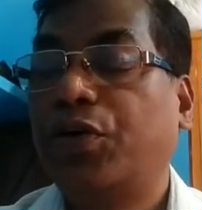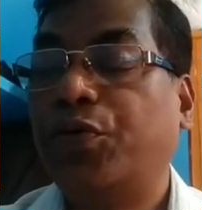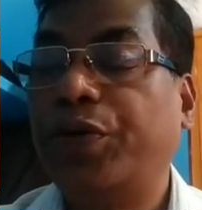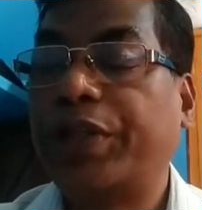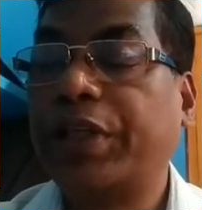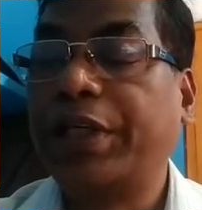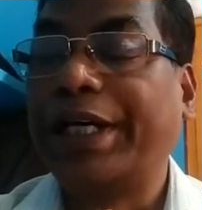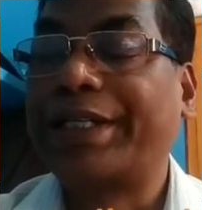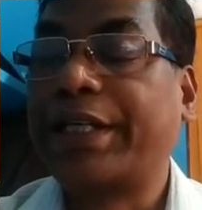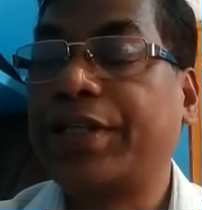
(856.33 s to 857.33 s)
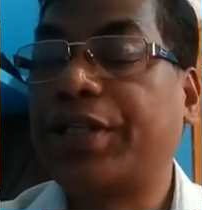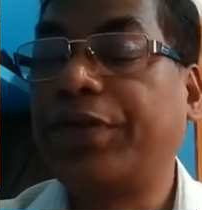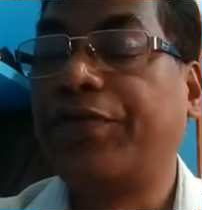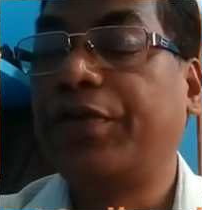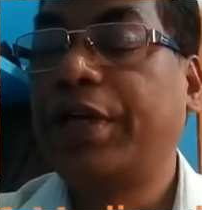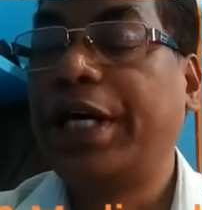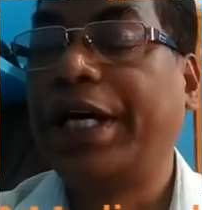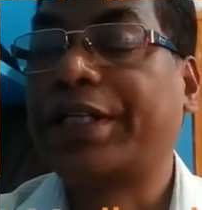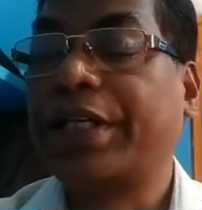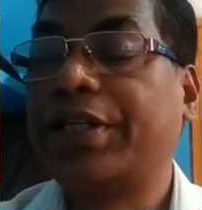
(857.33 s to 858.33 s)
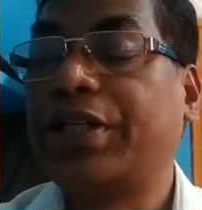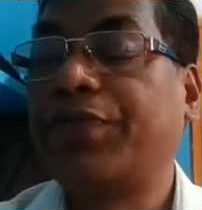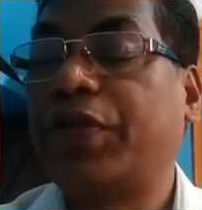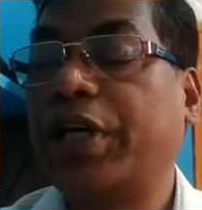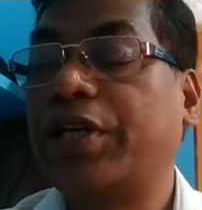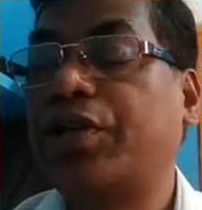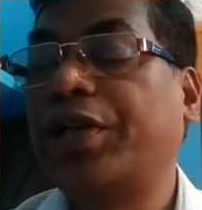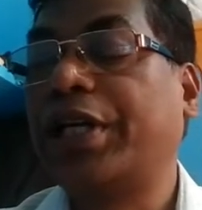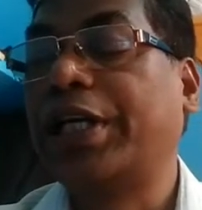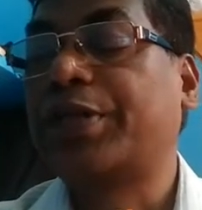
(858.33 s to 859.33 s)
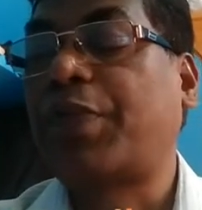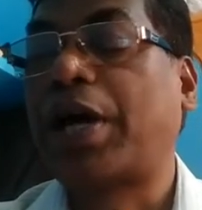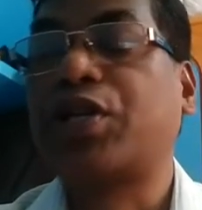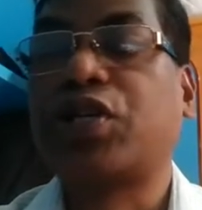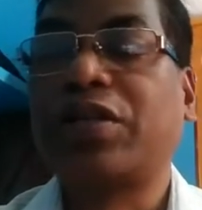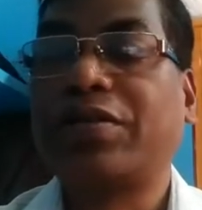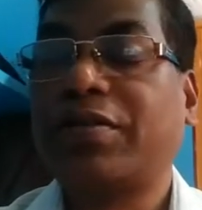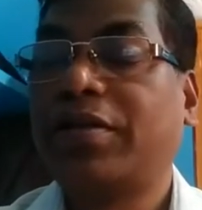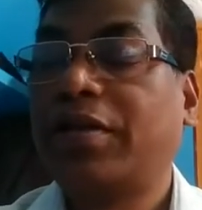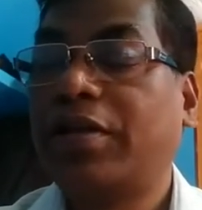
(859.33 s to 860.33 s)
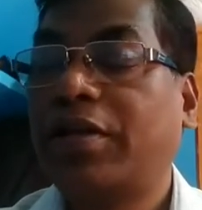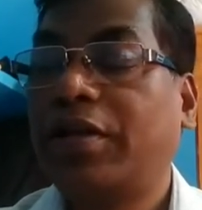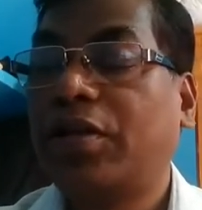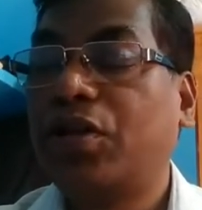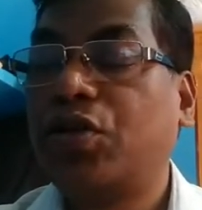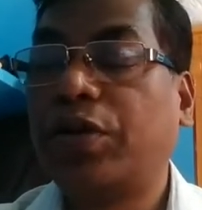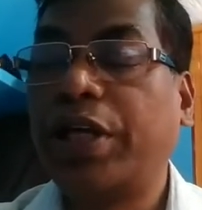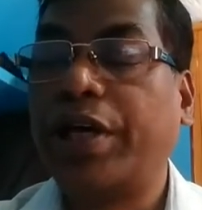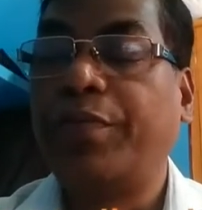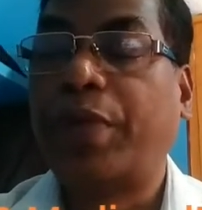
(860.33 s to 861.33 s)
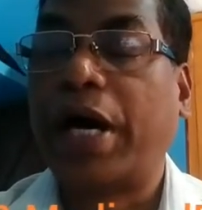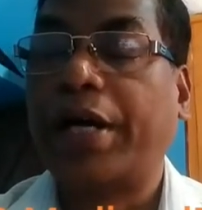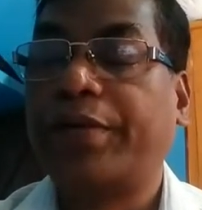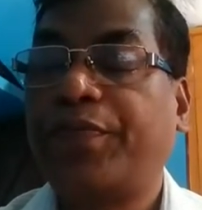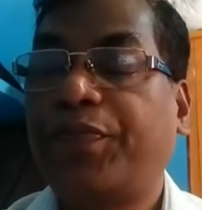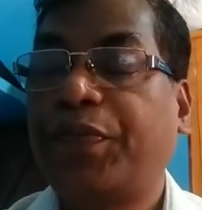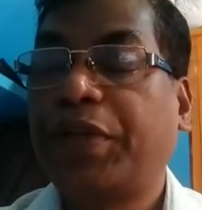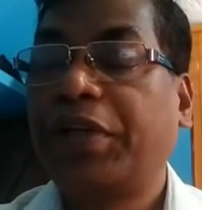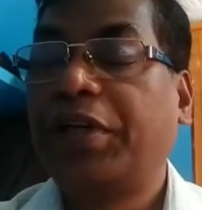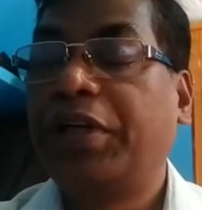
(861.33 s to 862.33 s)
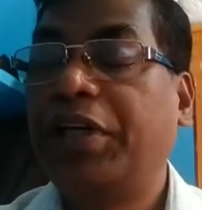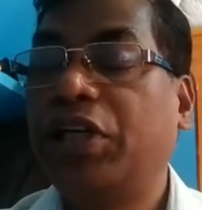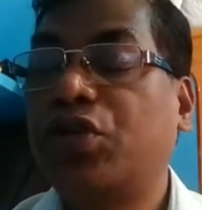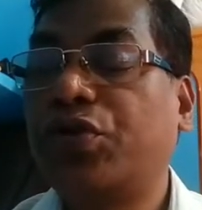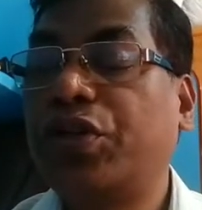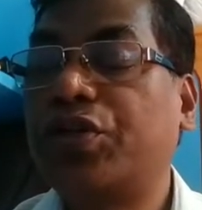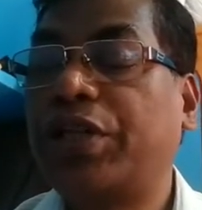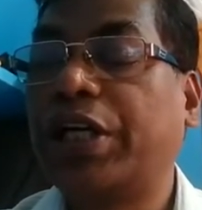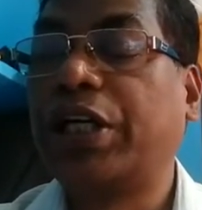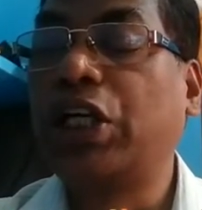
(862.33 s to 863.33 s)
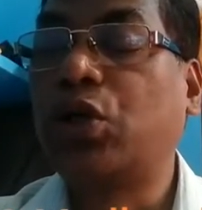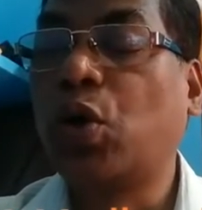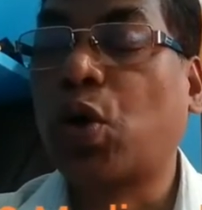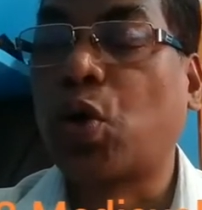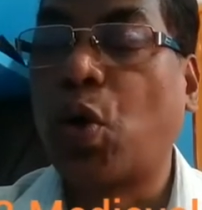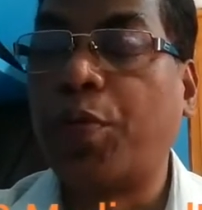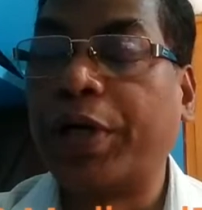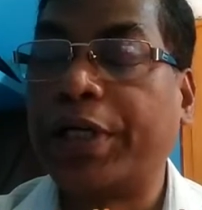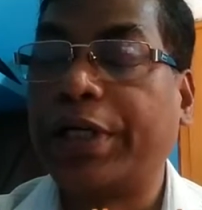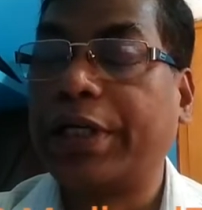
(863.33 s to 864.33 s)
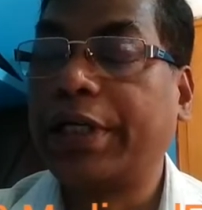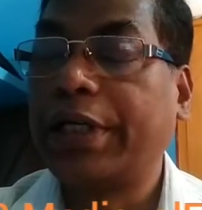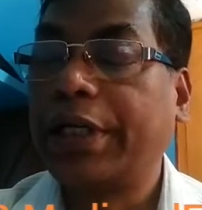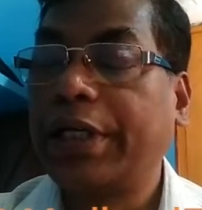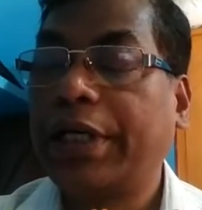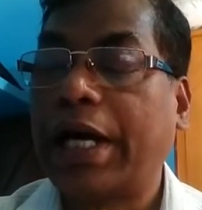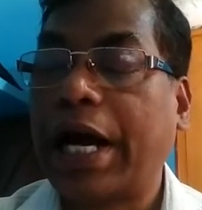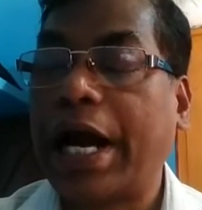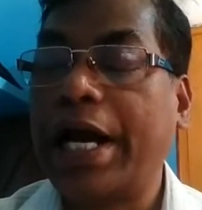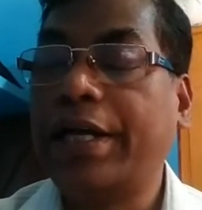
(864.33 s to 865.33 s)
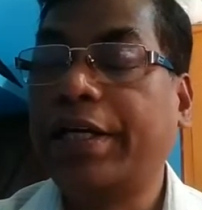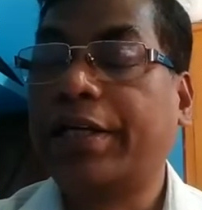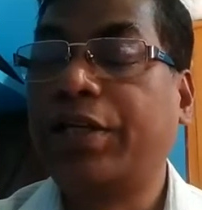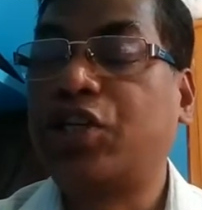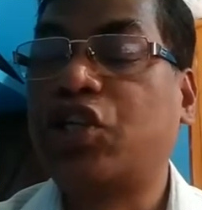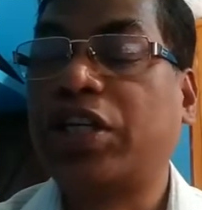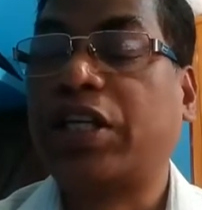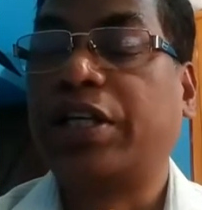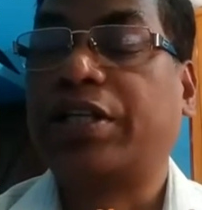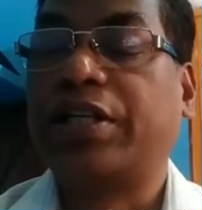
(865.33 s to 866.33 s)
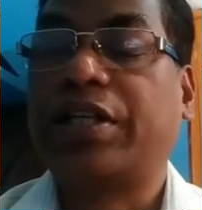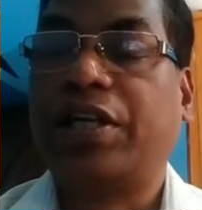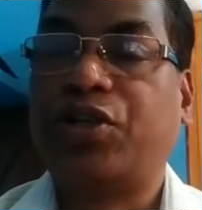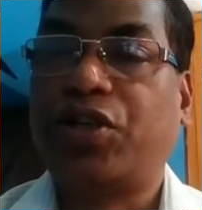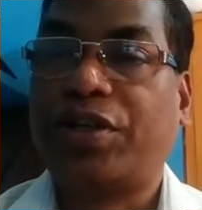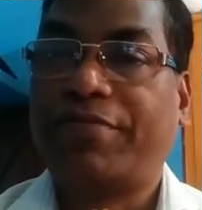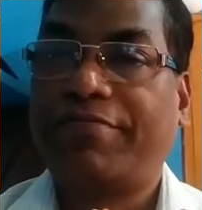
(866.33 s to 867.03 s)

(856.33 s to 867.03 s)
with extensive territorial expansion to the empire. He introduced the Greco-Roman and Christian culture,